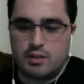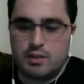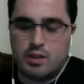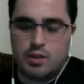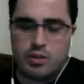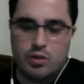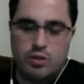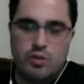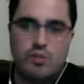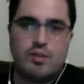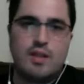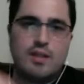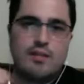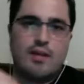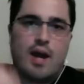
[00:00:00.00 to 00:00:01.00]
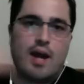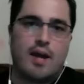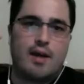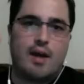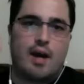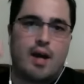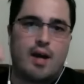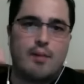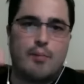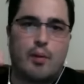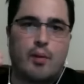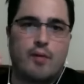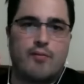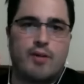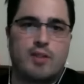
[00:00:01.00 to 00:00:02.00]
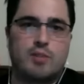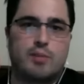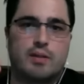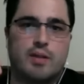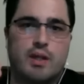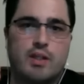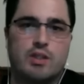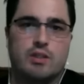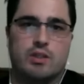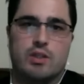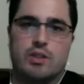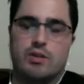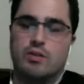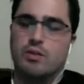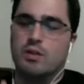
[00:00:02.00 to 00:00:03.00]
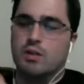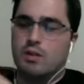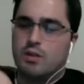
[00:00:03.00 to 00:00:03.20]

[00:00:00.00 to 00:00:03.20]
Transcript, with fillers: you know, you, you set these high high bar of expectations, you know, you